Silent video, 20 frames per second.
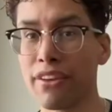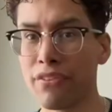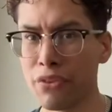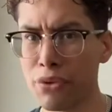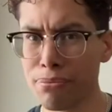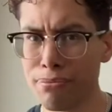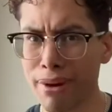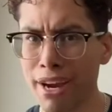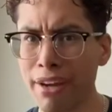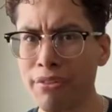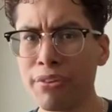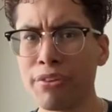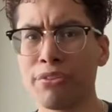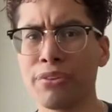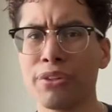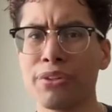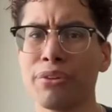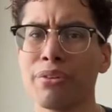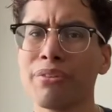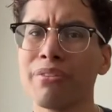you my
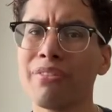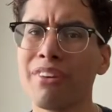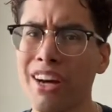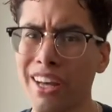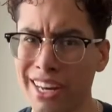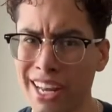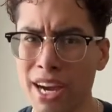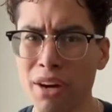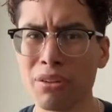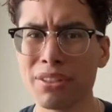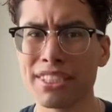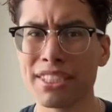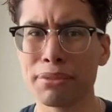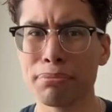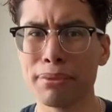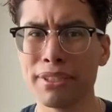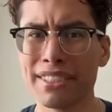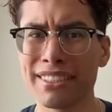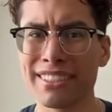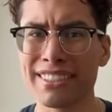review on how it
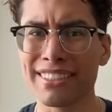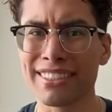spins.